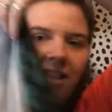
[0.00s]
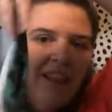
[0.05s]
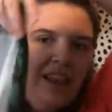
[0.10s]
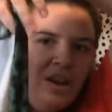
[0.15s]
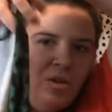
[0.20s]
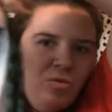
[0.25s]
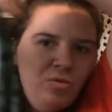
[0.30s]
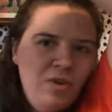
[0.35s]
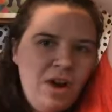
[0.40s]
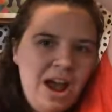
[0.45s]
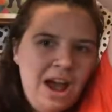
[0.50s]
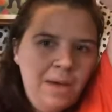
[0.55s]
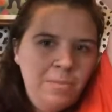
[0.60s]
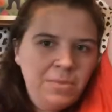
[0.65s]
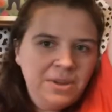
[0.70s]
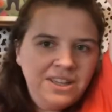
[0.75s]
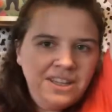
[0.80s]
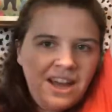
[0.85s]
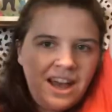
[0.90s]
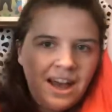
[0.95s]
like wrap
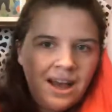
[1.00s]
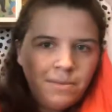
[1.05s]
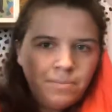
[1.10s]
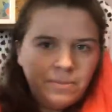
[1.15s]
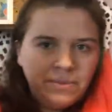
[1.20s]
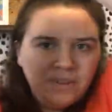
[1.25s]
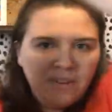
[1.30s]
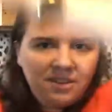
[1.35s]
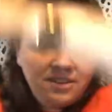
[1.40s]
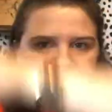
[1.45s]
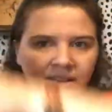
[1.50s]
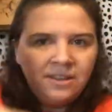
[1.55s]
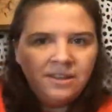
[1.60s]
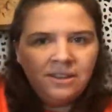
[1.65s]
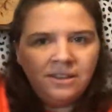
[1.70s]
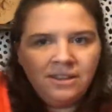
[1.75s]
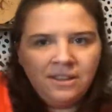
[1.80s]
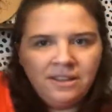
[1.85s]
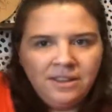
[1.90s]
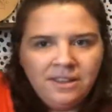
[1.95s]
tops
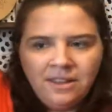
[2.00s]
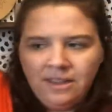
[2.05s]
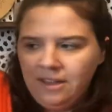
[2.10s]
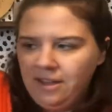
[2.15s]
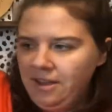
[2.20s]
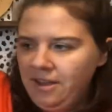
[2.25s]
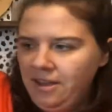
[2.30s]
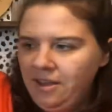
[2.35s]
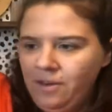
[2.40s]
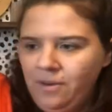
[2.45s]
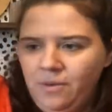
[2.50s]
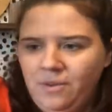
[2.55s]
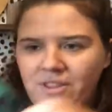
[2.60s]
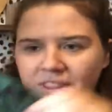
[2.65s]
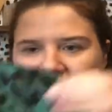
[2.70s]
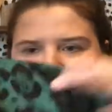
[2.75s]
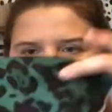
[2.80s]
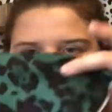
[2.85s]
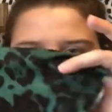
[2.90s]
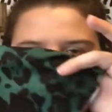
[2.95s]
with
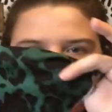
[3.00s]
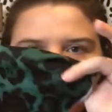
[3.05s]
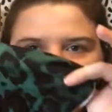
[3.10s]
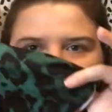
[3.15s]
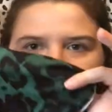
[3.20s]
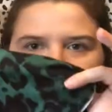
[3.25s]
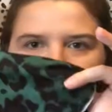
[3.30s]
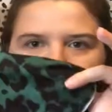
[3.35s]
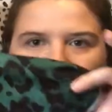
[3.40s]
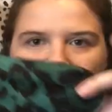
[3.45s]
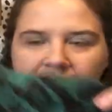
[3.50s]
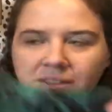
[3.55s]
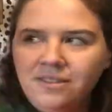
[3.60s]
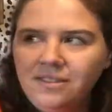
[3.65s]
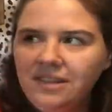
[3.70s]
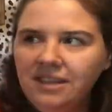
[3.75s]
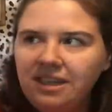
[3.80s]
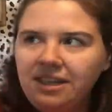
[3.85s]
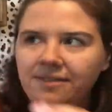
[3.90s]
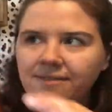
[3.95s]
these bell
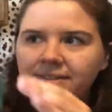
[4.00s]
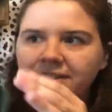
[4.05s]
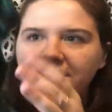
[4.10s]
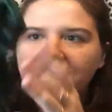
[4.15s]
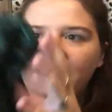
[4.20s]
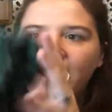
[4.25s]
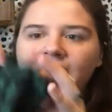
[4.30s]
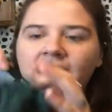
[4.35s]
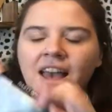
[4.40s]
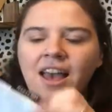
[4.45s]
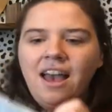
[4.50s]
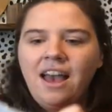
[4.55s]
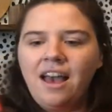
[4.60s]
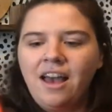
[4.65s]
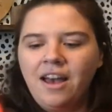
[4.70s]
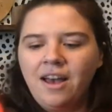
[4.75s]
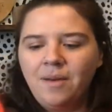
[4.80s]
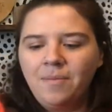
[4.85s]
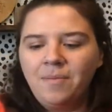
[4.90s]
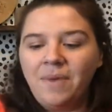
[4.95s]
sleeves.
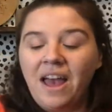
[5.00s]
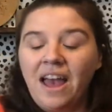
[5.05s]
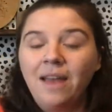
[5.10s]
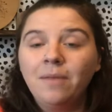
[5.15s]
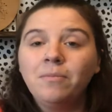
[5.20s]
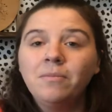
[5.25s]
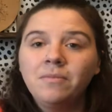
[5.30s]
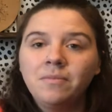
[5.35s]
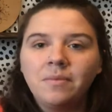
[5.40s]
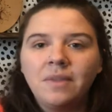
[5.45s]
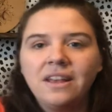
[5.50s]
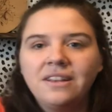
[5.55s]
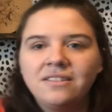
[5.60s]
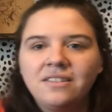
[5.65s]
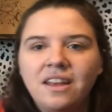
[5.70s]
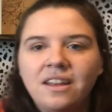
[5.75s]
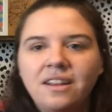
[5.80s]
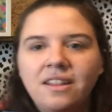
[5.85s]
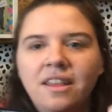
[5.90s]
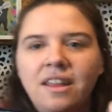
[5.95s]
I'm
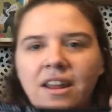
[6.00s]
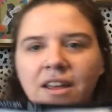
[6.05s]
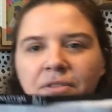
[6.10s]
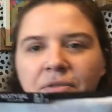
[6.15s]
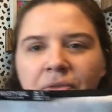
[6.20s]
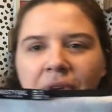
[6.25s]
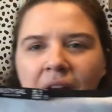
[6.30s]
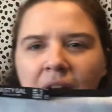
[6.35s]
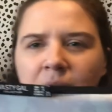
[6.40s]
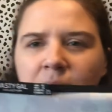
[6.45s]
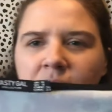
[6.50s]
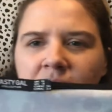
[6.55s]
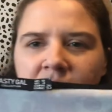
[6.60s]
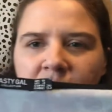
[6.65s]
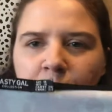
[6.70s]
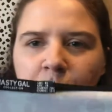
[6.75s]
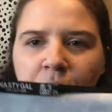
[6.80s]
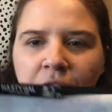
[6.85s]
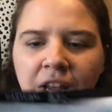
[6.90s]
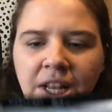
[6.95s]
excited that I found this
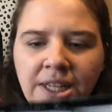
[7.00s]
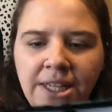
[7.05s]
brand